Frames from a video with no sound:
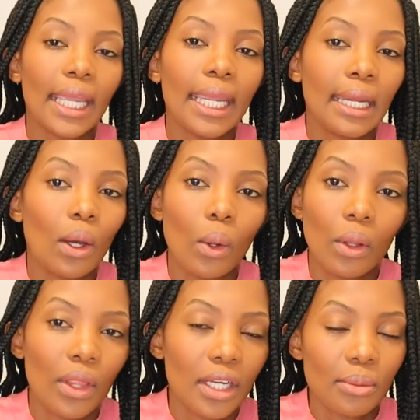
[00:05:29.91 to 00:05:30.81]
in
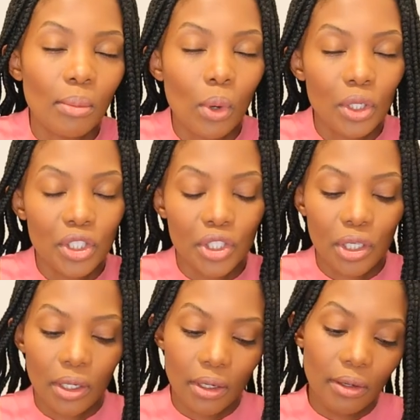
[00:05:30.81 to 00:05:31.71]
all that
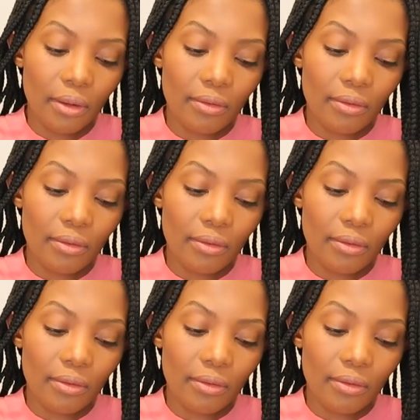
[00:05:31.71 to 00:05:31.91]
moisture